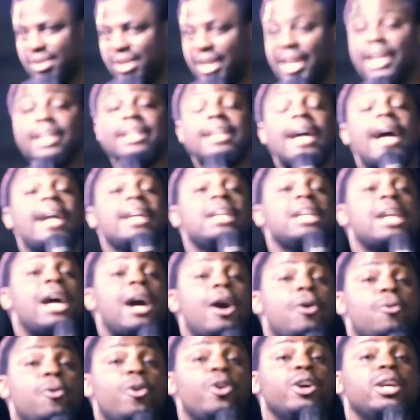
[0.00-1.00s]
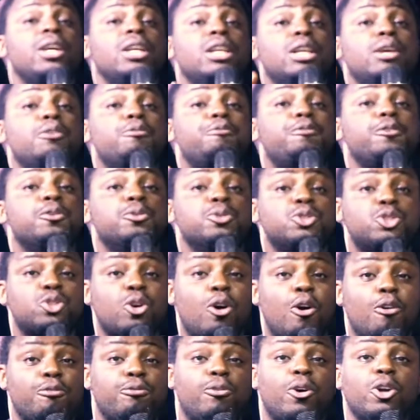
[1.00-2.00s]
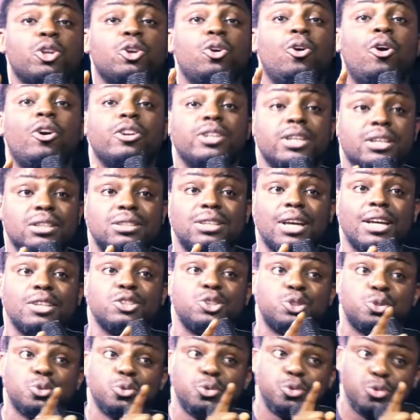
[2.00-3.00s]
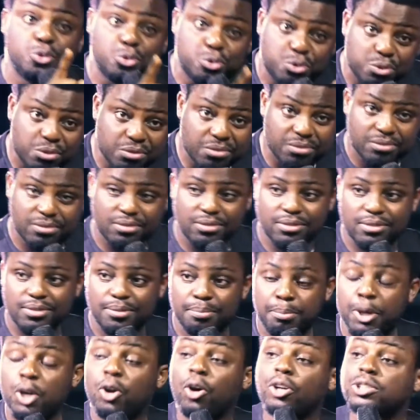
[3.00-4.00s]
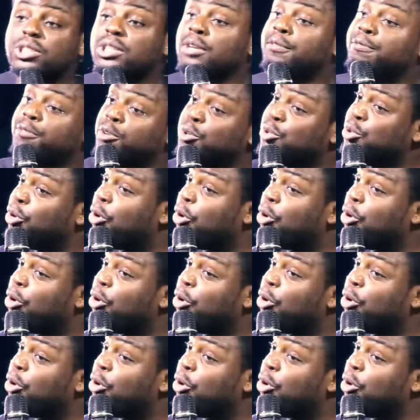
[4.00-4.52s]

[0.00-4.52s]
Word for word: either now or in the future, of what God intends to do. Because if you